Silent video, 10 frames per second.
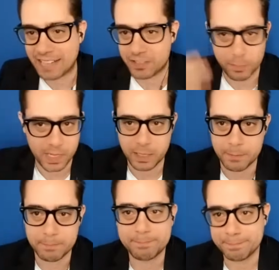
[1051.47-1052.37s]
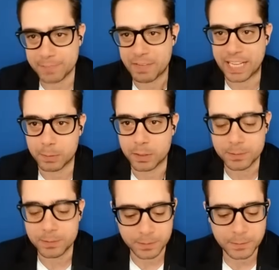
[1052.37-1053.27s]
because they wanted available. to
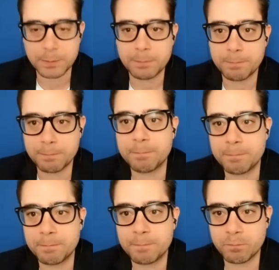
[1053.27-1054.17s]
make sure that